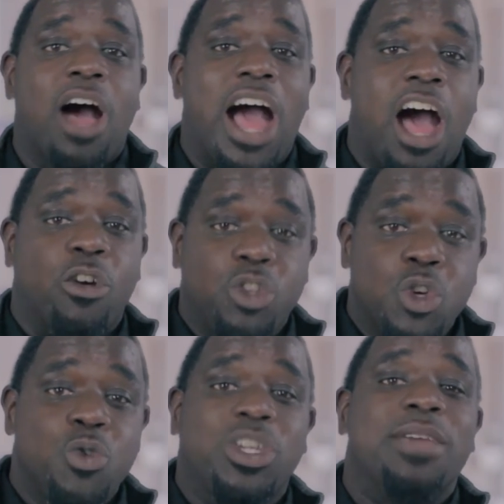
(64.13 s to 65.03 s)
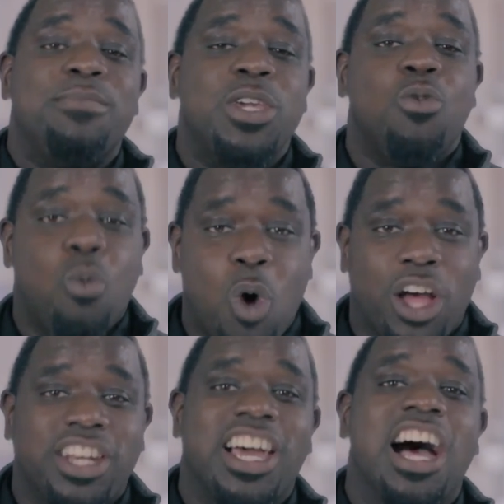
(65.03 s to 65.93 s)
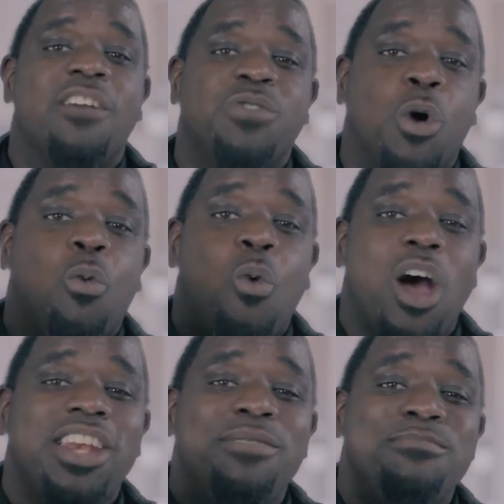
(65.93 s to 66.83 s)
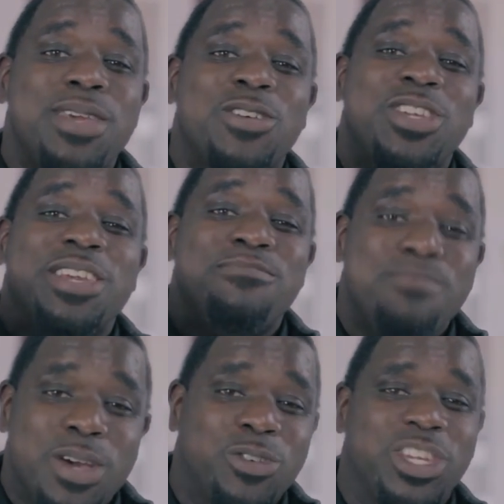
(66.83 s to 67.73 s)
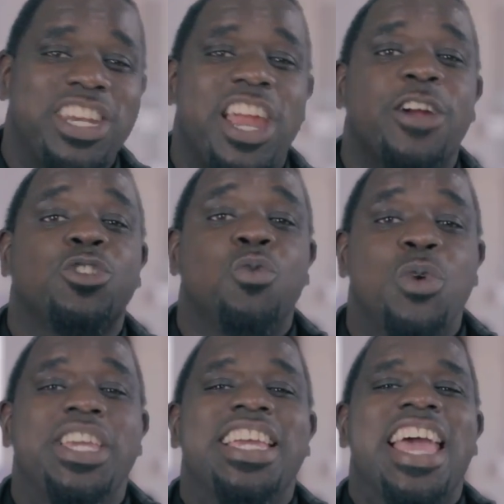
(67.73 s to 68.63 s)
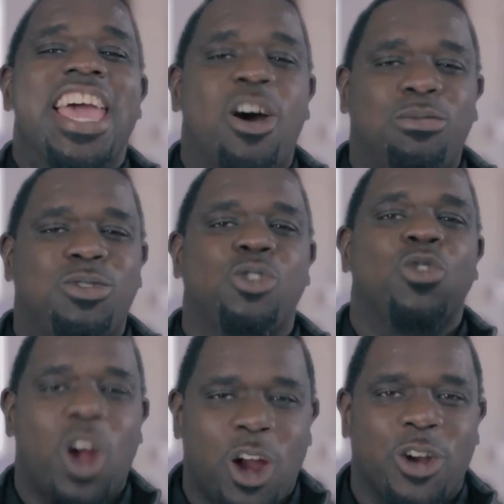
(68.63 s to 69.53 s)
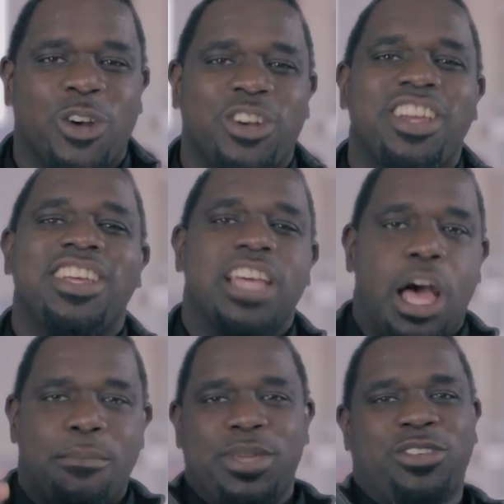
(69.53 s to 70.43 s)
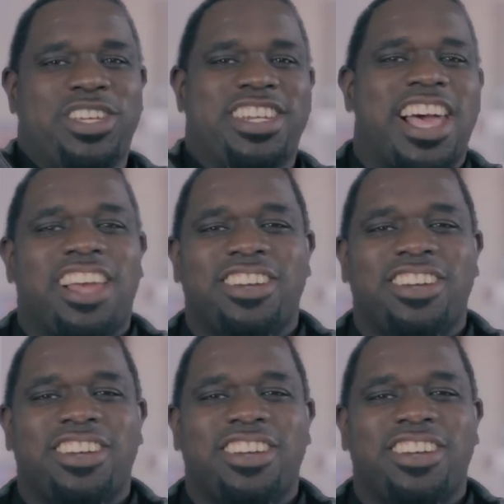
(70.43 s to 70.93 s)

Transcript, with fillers: how you can be one of the 1 million millionaires we help to earn $1 million.